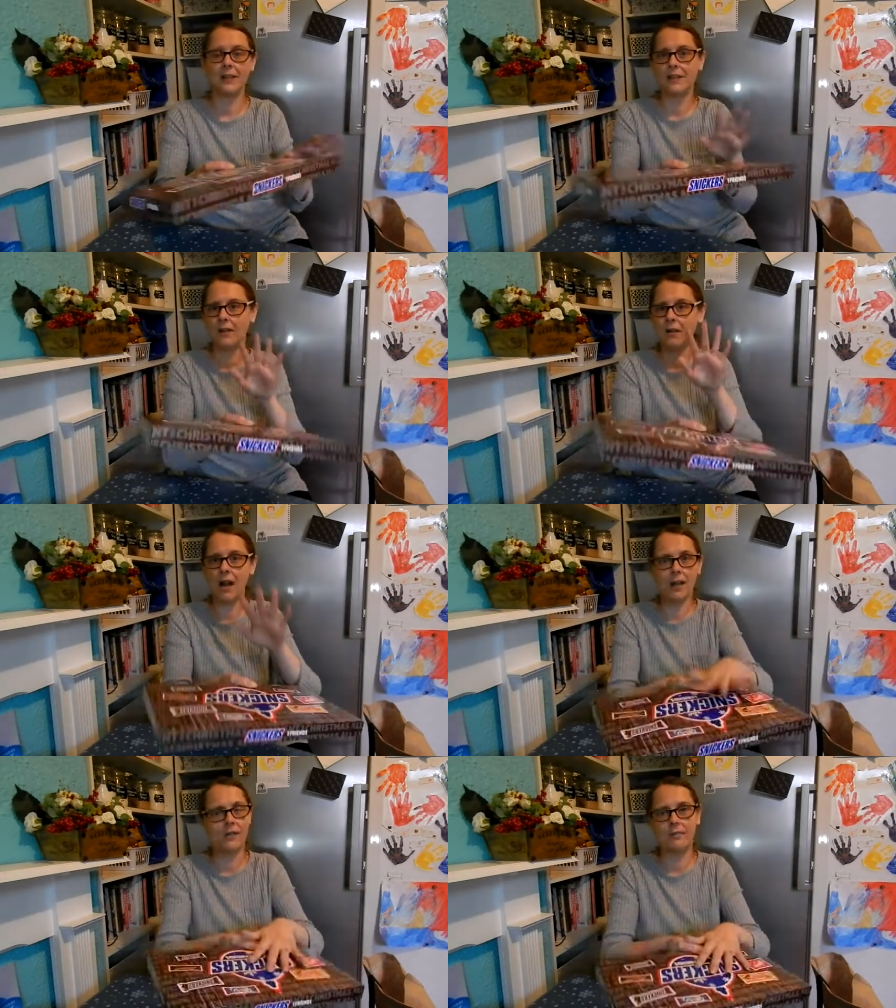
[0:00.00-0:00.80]
So
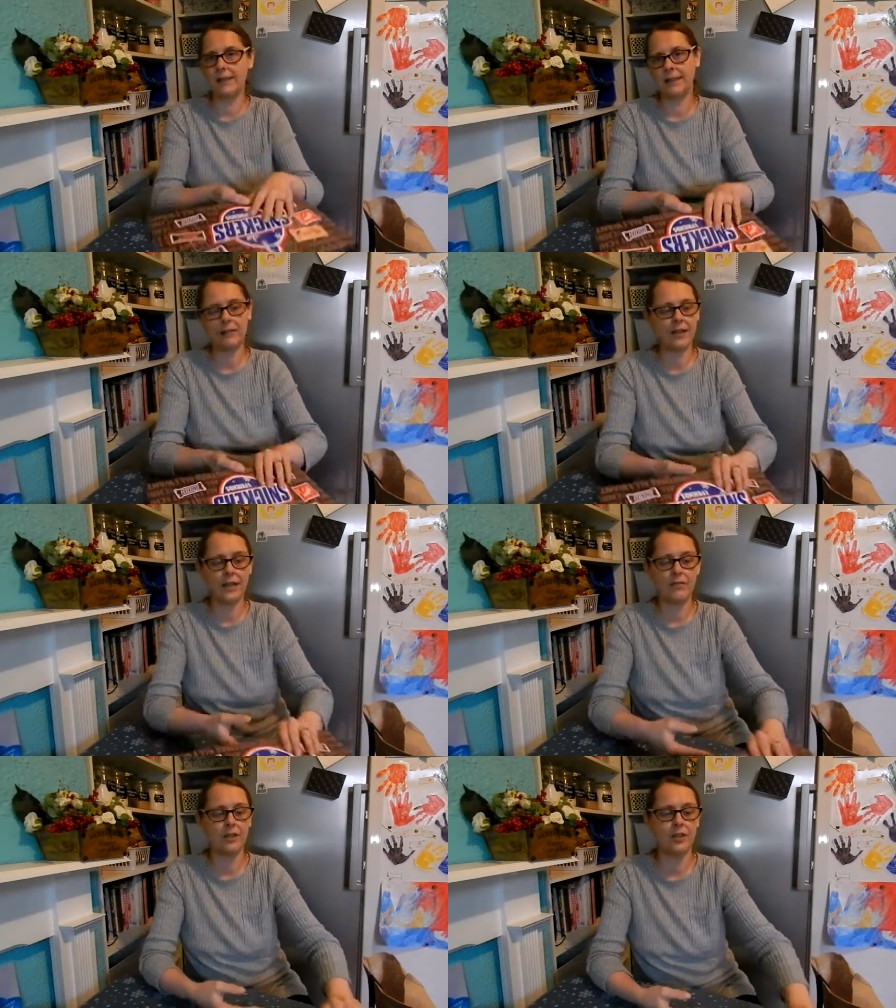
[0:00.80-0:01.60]
I always look
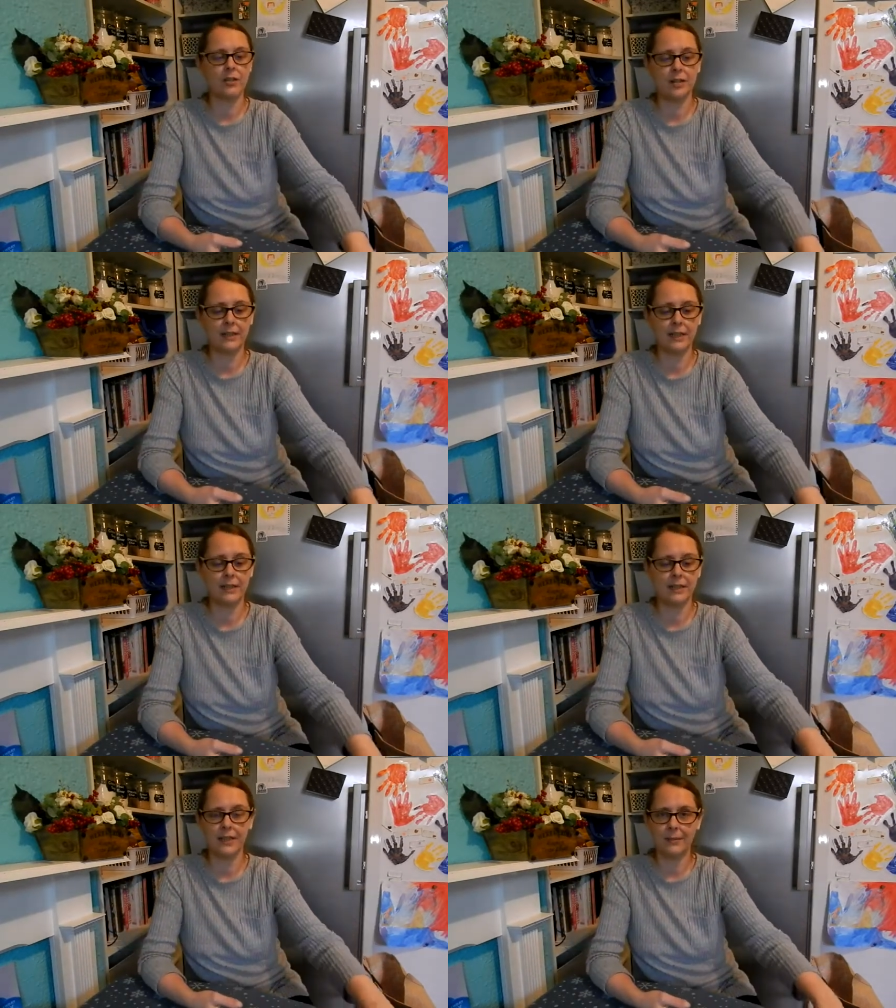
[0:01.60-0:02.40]
out for chocolate
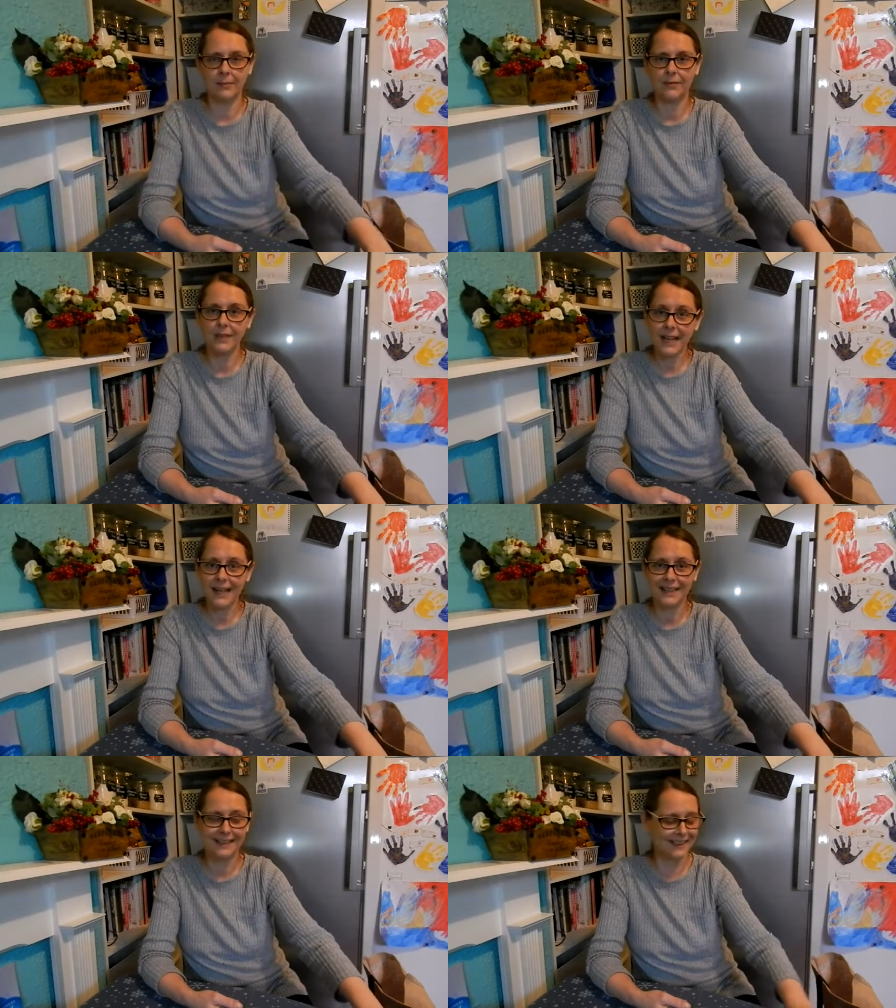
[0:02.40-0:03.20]
this time of year.